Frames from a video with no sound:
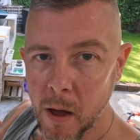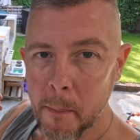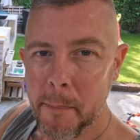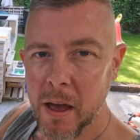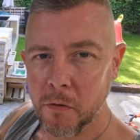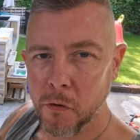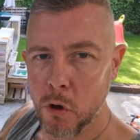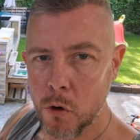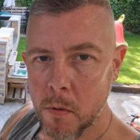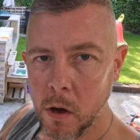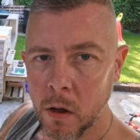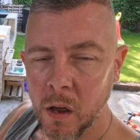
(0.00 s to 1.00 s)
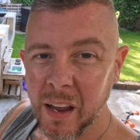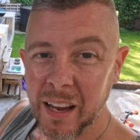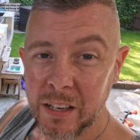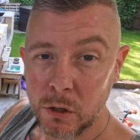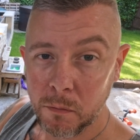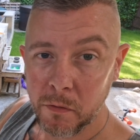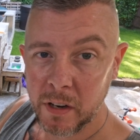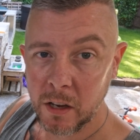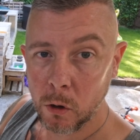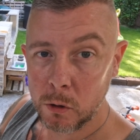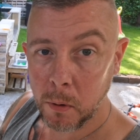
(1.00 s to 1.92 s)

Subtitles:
a bit of humour in some videos,